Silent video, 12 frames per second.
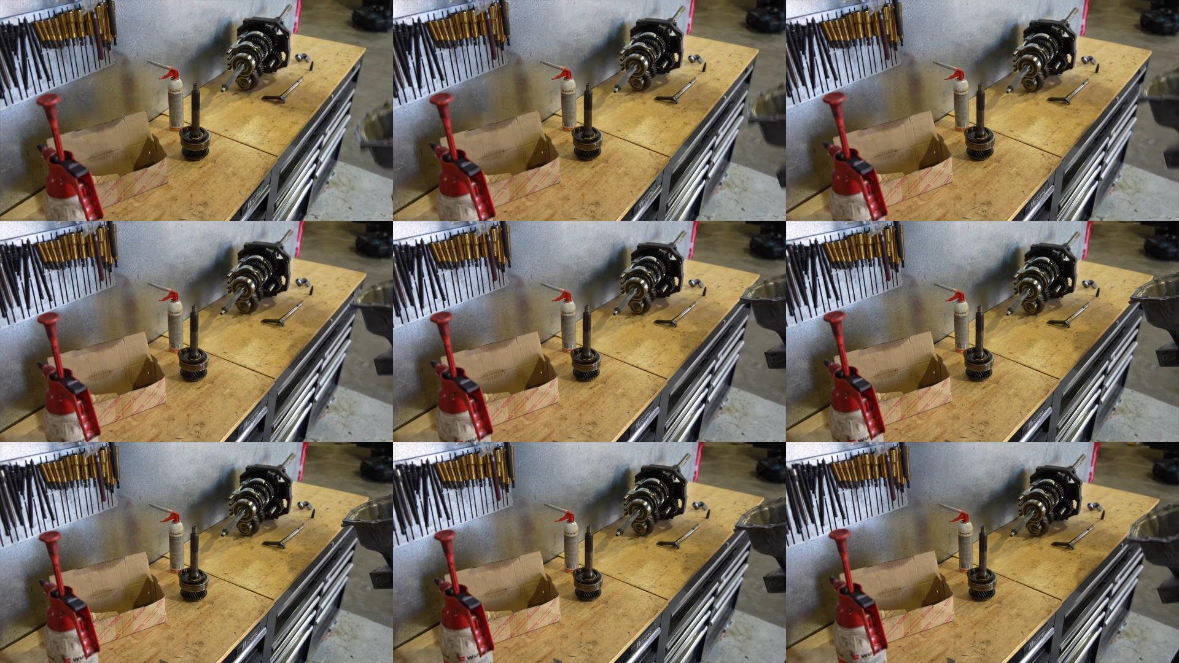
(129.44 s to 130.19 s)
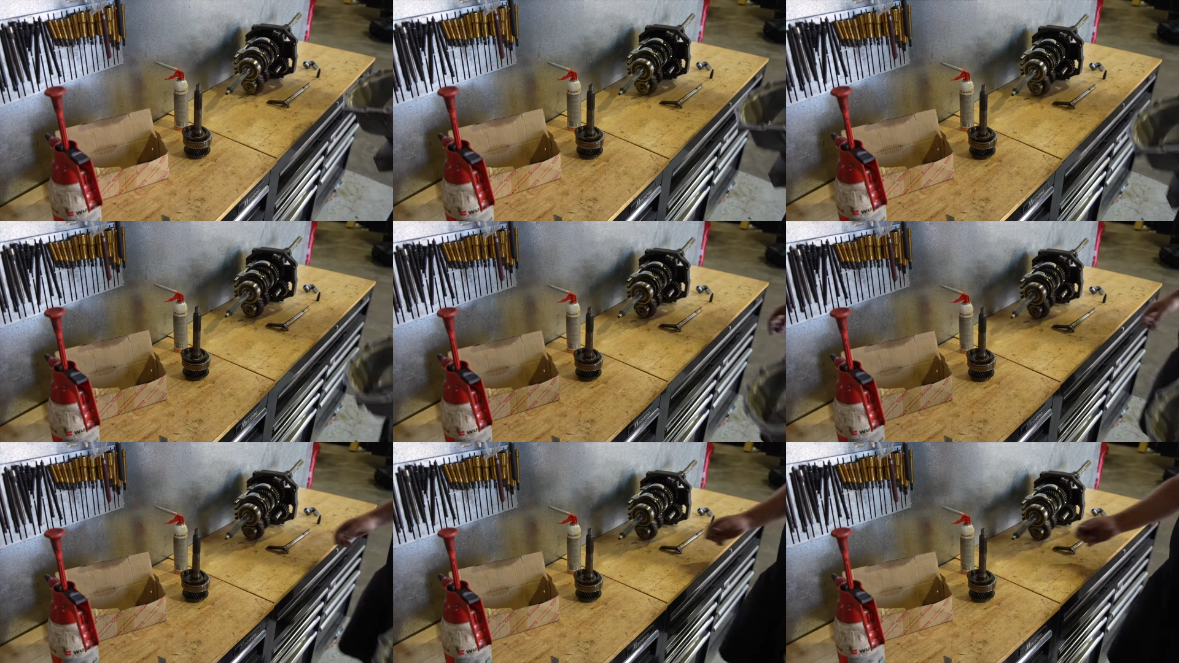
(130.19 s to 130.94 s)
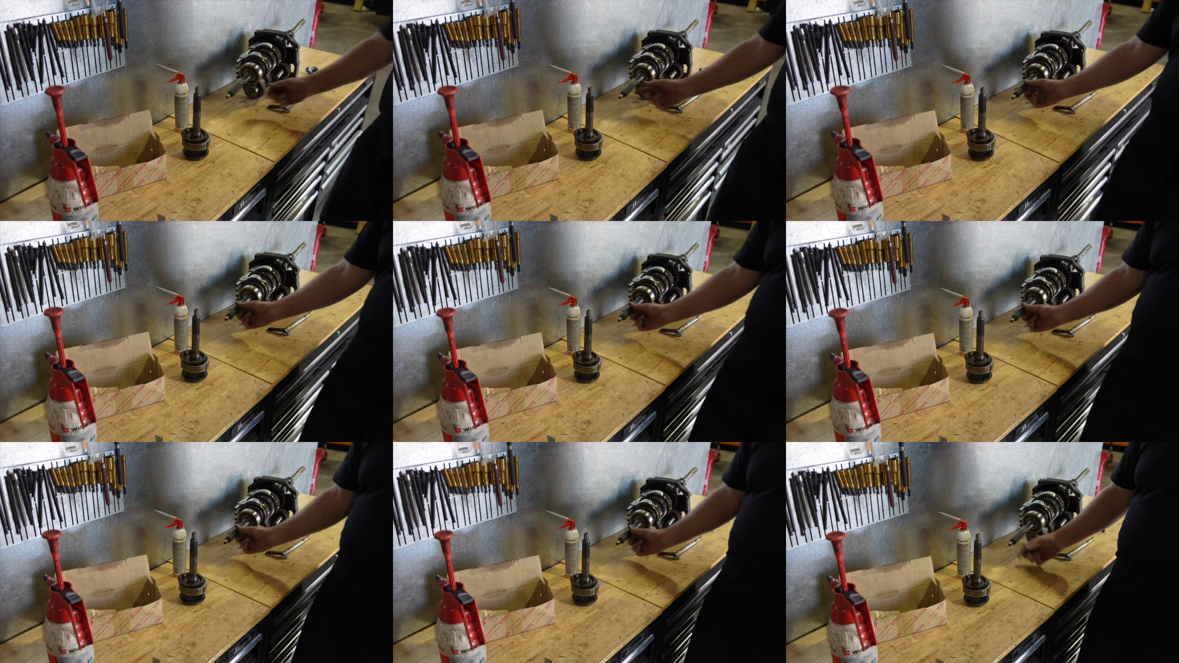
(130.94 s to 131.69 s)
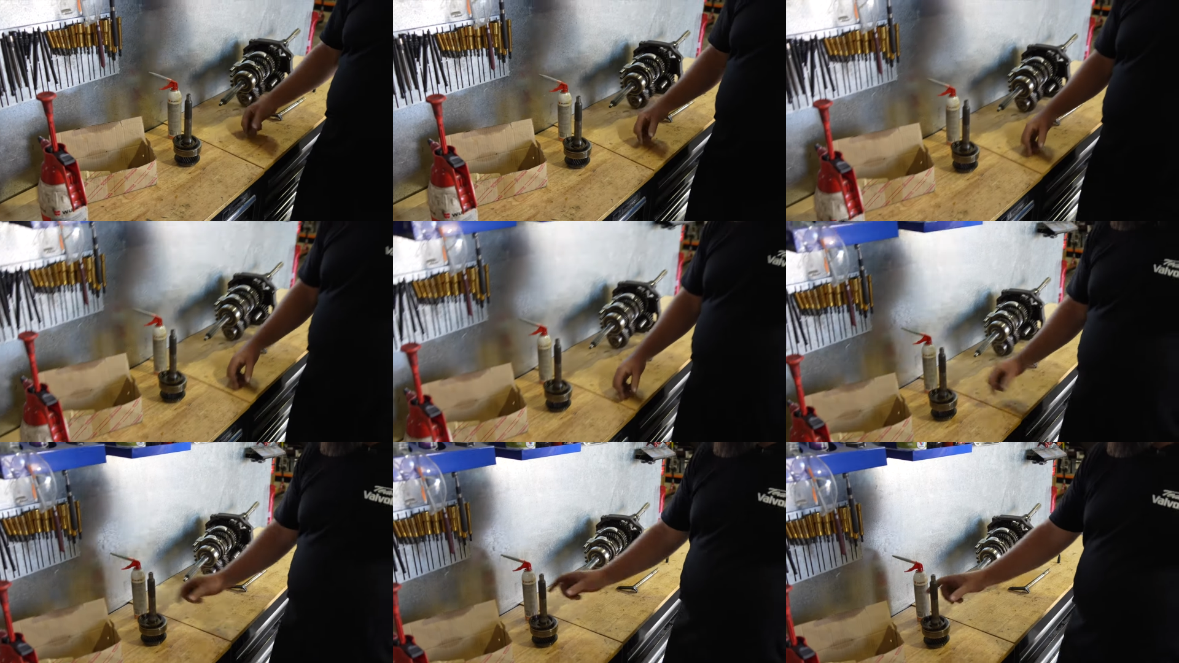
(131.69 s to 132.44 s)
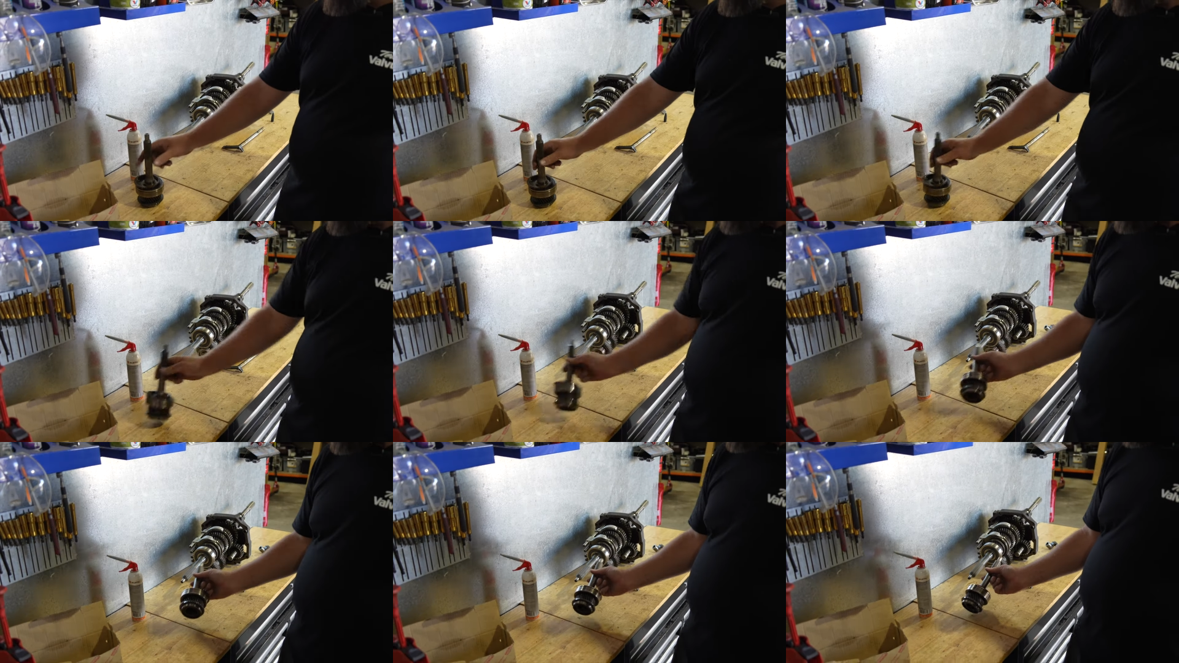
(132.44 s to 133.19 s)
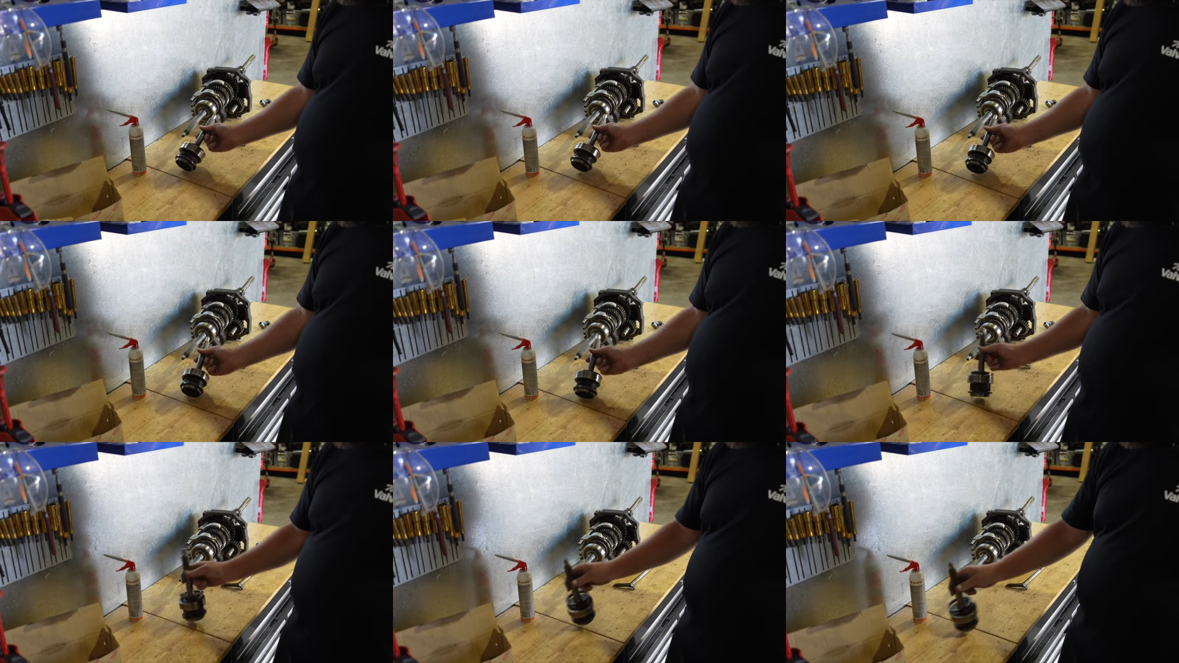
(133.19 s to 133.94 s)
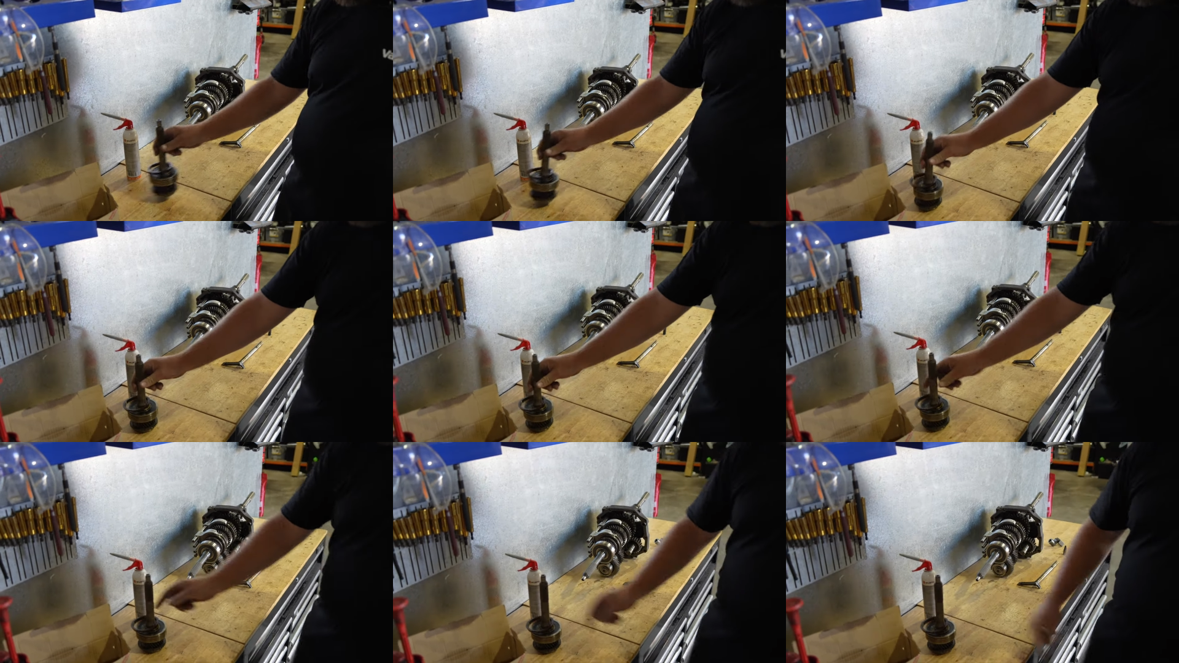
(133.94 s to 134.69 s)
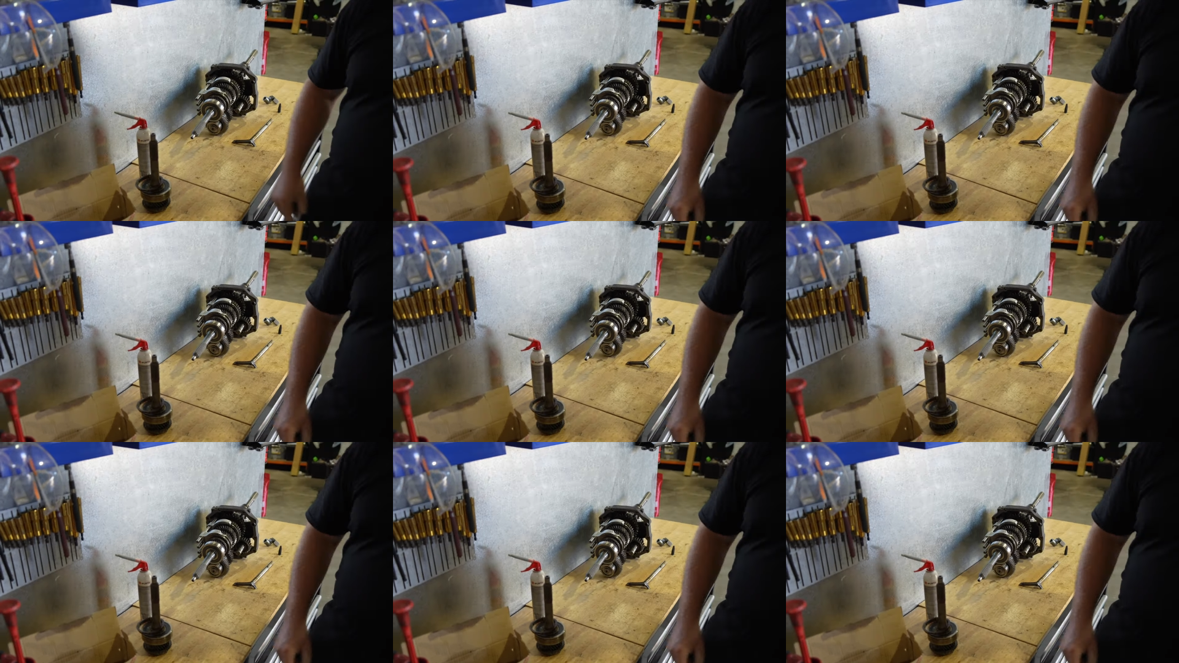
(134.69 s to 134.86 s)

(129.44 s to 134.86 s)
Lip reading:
(no speaker visible)